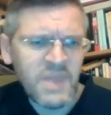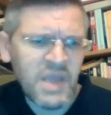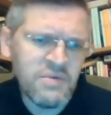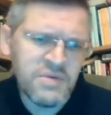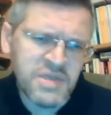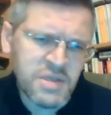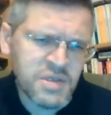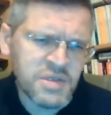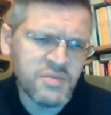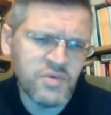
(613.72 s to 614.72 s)
It was
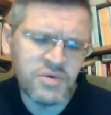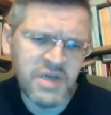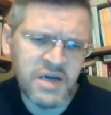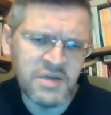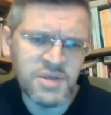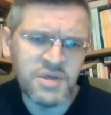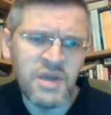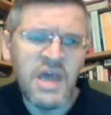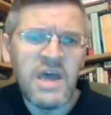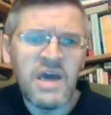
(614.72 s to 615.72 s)
such a small touch,
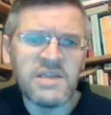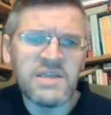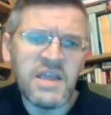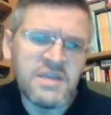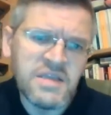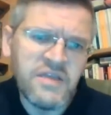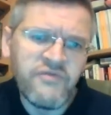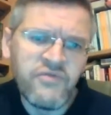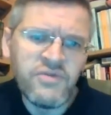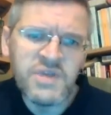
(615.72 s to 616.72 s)
a tentative
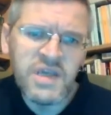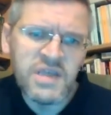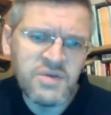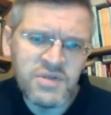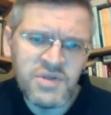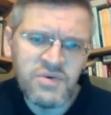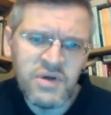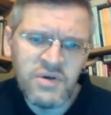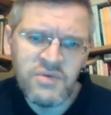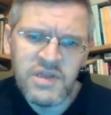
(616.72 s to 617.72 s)
rooting into a
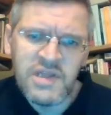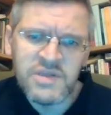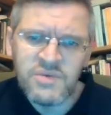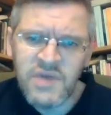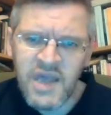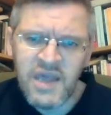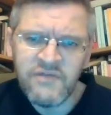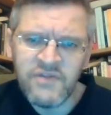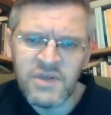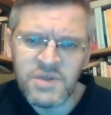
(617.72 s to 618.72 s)
soil that little
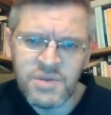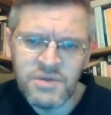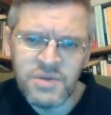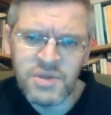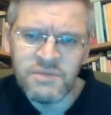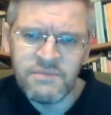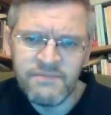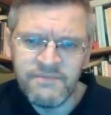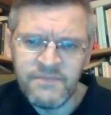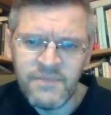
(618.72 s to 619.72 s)
cared for the intrusion.
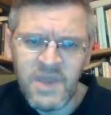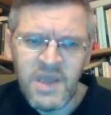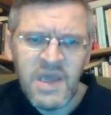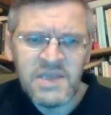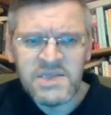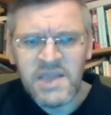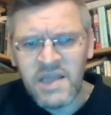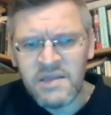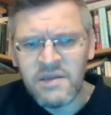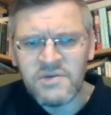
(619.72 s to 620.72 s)
He
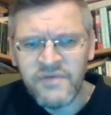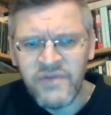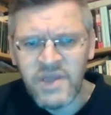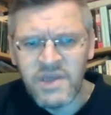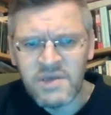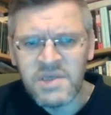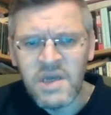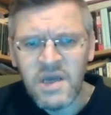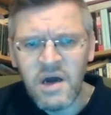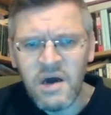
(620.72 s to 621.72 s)
stared at those fingers,
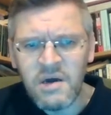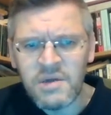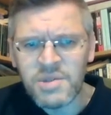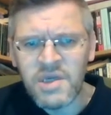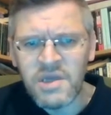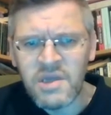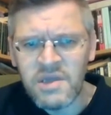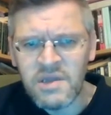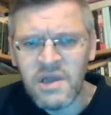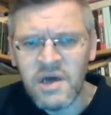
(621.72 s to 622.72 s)

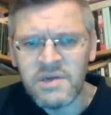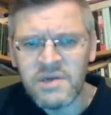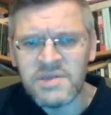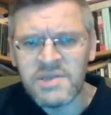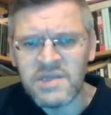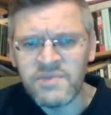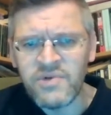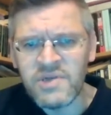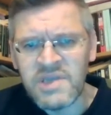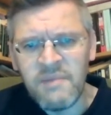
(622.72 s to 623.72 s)
arching in a last
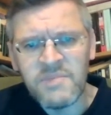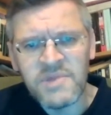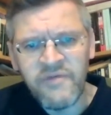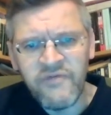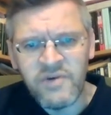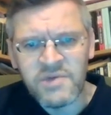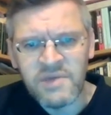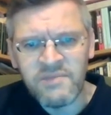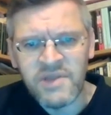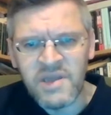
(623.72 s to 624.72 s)
desperate attempt to feel
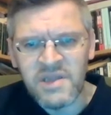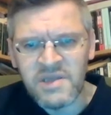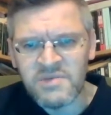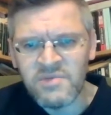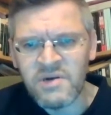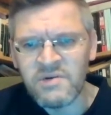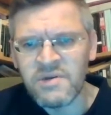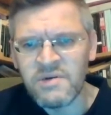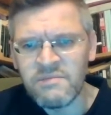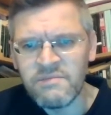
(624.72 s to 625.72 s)
something in this world.
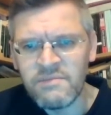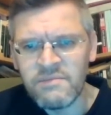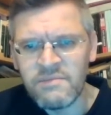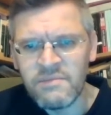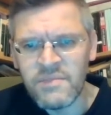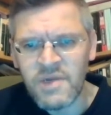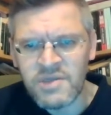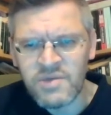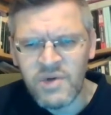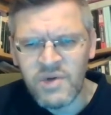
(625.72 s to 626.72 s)

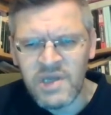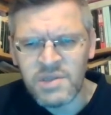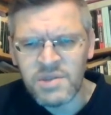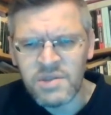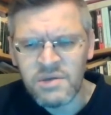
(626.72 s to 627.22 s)
A twitch,